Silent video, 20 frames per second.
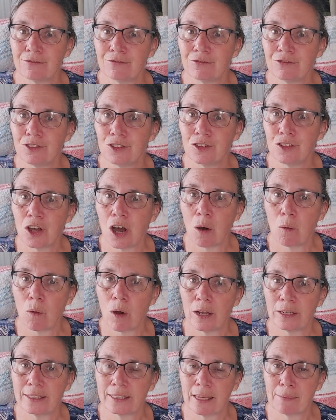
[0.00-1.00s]
not
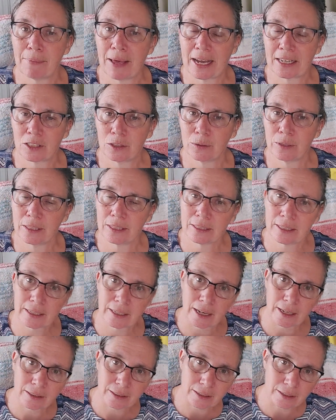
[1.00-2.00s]
wanted to get back to it because I
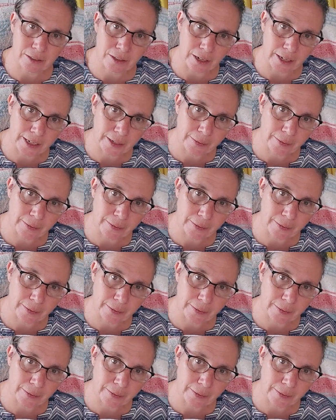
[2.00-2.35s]
got the Dark